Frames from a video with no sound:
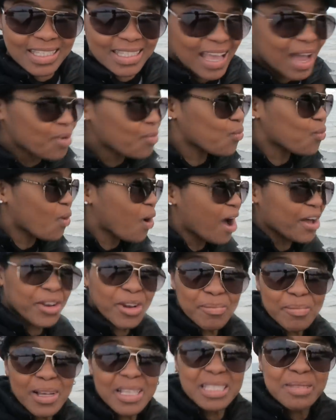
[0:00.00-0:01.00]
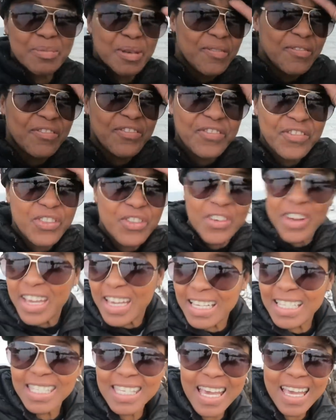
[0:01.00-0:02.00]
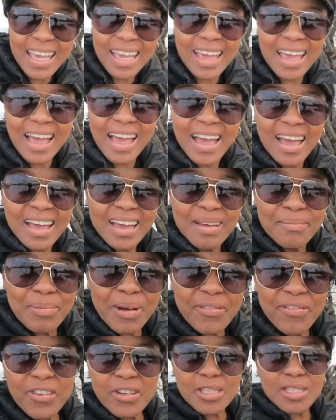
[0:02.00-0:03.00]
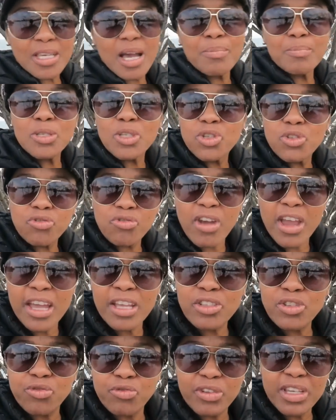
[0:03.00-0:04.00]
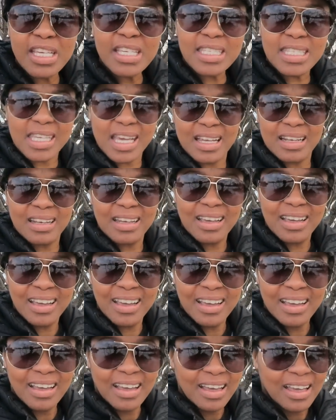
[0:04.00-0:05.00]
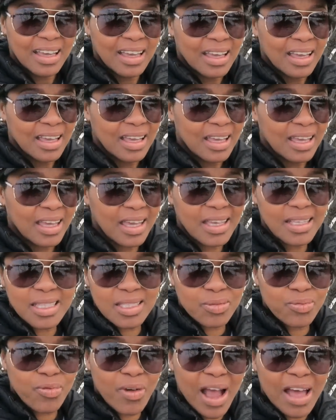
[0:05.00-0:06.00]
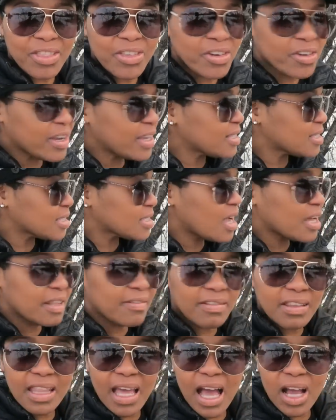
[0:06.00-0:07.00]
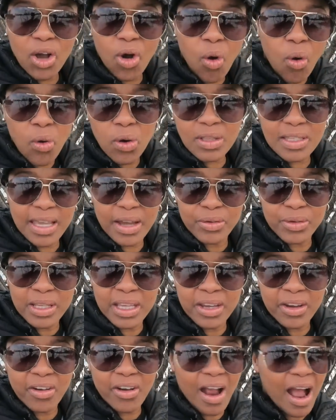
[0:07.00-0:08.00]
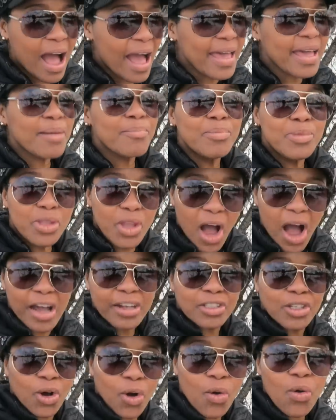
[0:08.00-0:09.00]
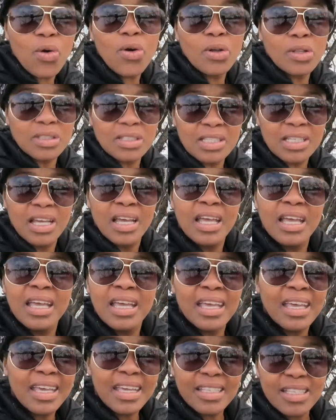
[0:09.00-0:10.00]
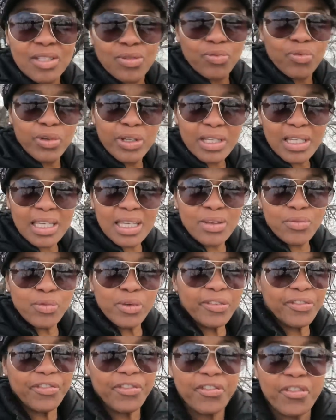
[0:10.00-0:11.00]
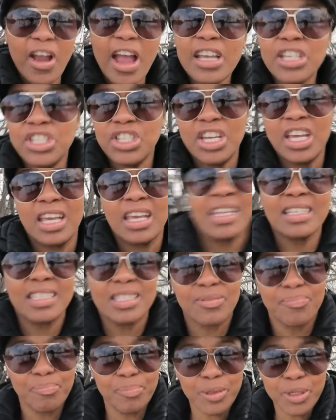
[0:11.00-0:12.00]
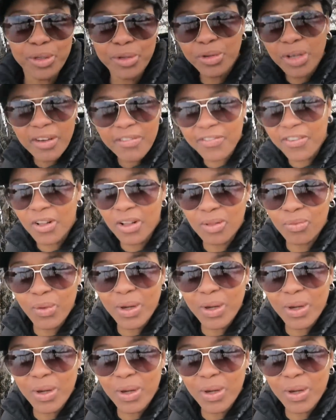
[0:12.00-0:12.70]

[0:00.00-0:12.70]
That water must be freezing. But for some strange reason, it's rather, it's not even that cold out here. I am not cold. It's really refreshing. It's beautiful.